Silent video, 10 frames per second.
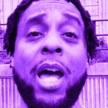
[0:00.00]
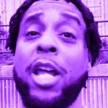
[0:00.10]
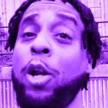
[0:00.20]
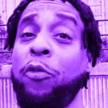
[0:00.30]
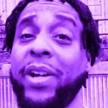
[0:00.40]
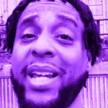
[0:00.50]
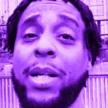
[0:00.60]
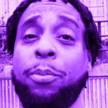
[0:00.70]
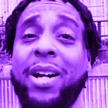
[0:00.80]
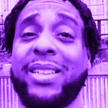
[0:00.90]
Don't forget to
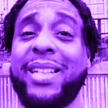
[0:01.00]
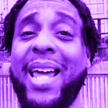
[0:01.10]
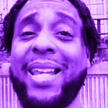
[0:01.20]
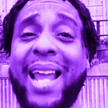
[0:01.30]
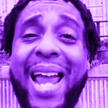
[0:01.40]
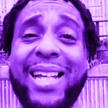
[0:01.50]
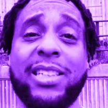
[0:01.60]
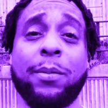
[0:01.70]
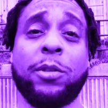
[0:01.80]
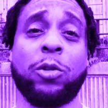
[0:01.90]
press that like,
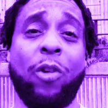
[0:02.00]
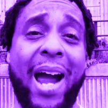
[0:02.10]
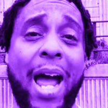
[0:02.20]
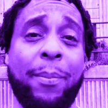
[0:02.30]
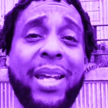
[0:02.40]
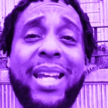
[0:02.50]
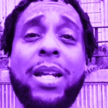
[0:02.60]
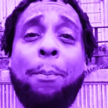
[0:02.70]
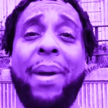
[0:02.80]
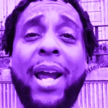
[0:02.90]
subscribe, and hit the
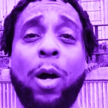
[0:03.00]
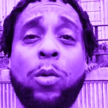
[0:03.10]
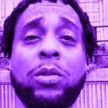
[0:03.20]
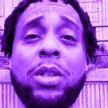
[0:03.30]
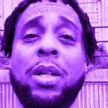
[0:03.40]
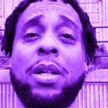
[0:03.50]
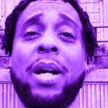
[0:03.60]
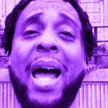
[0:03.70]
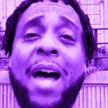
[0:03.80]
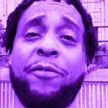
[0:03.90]
bell
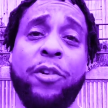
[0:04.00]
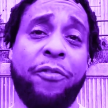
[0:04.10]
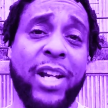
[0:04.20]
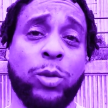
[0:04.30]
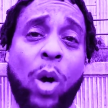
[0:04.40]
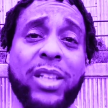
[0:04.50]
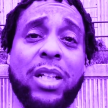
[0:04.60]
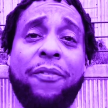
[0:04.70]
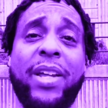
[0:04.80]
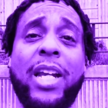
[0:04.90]
after you finish watching the
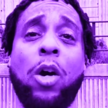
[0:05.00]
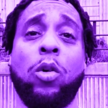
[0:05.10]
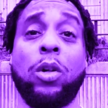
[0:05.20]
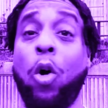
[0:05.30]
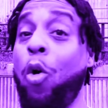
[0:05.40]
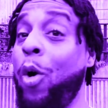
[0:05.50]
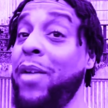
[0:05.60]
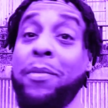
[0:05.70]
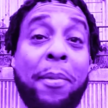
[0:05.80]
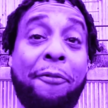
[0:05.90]
video or
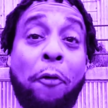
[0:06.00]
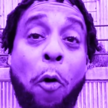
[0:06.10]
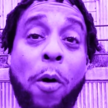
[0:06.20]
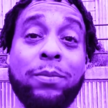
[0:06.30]
even before.